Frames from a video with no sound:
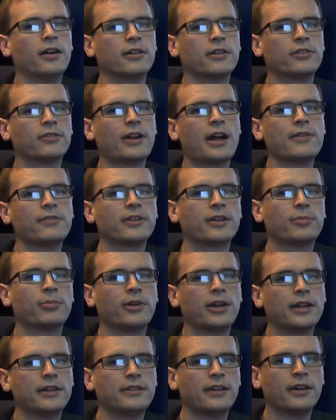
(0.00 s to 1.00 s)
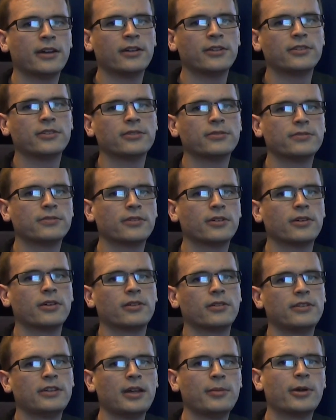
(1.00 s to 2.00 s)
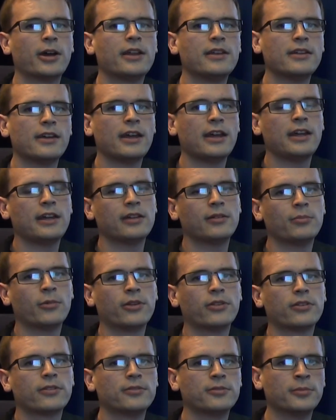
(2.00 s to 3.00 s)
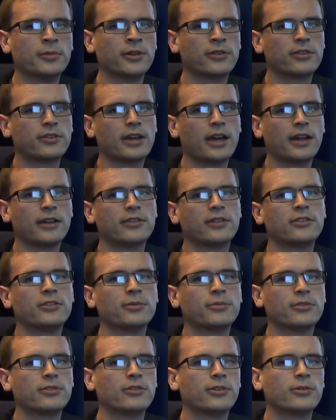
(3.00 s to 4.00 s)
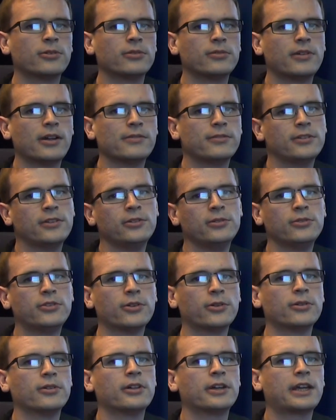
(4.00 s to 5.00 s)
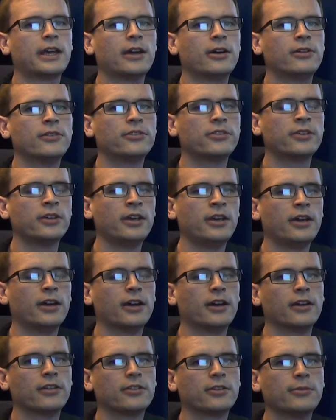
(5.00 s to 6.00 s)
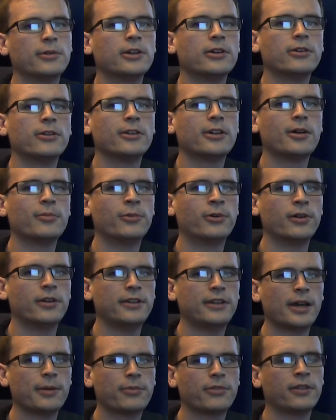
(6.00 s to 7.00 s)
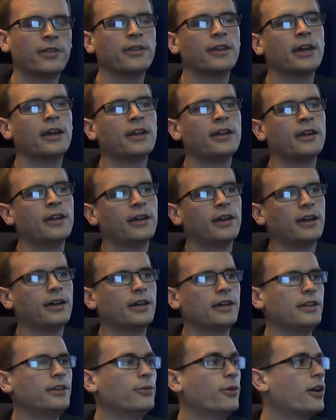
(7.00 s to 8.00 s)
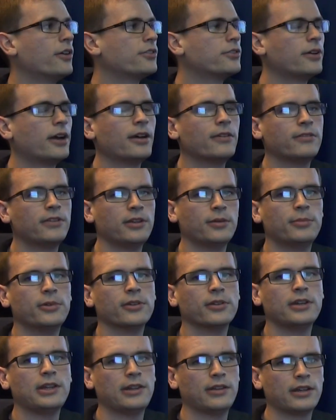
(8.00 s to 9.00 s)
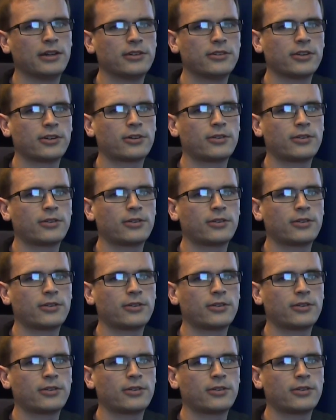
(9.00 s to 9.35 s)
graphic breakdowns of day by day and month over month stats in terms of total revenue, total accounts. So we go a lot more in depth in that. And you also have the ability there to